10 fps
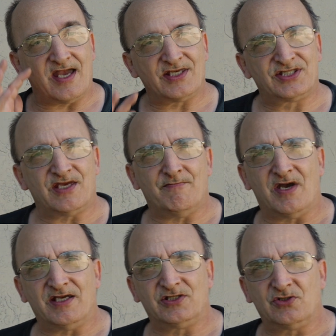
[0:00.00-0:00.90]
I set
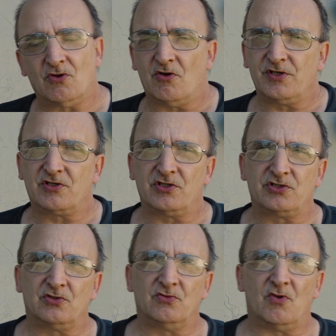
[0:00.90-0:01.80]
mine to, or you could
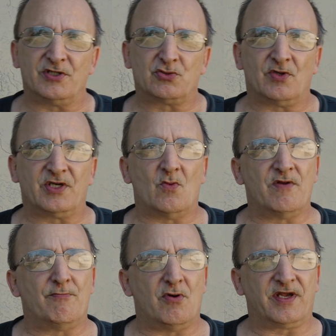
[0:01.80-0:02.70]
do
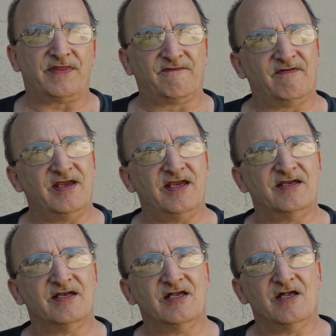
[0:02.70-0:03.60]
121.3
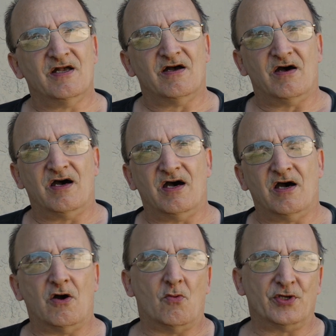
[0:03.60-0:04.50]
or